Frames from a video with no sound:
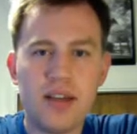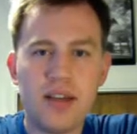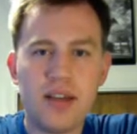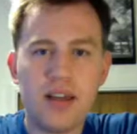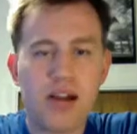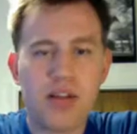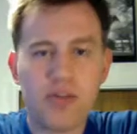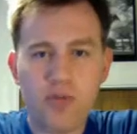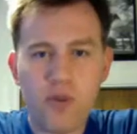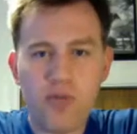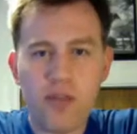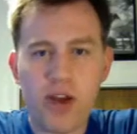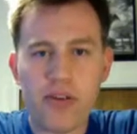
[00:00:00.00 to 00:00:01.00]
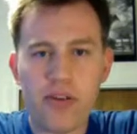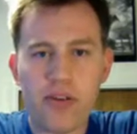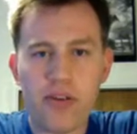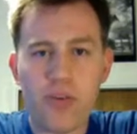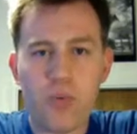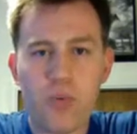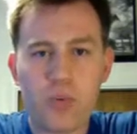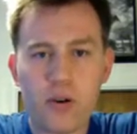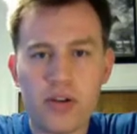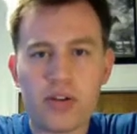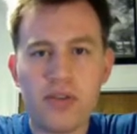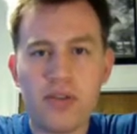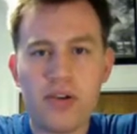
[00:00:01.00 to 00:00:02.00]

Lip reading: Our forefathers weren't